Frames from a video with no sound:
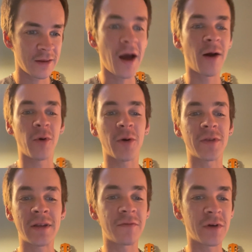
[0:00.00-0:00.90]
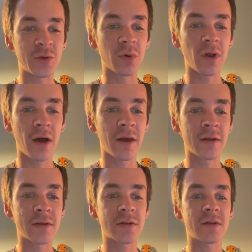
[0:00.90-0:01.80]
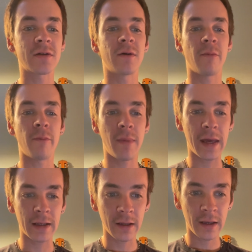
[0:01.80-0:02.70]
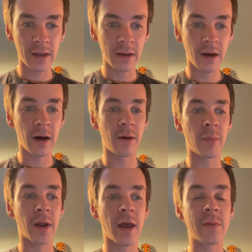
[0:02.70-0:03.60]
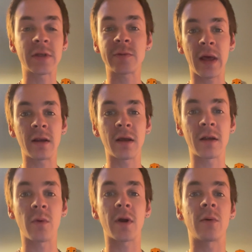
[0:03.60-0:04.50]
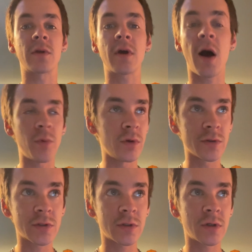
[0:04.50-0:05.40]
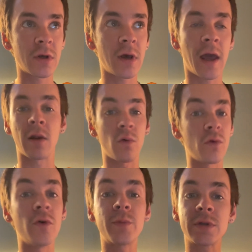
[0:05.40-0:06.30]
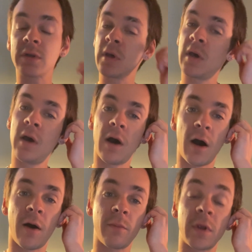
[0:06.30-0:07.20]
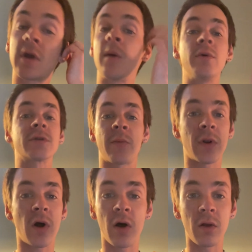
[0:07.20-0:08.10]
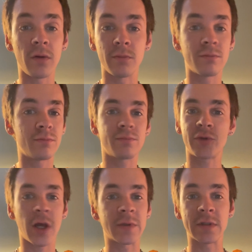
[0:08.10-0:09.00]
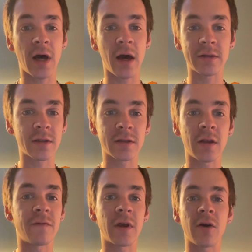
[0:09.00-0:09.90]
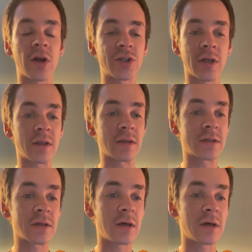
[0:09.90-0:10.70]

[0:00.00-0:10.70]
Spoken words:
work with individual clients mainly, but I am expanding into working with couples and groups. Couples come in all shapes and sizes, configurations.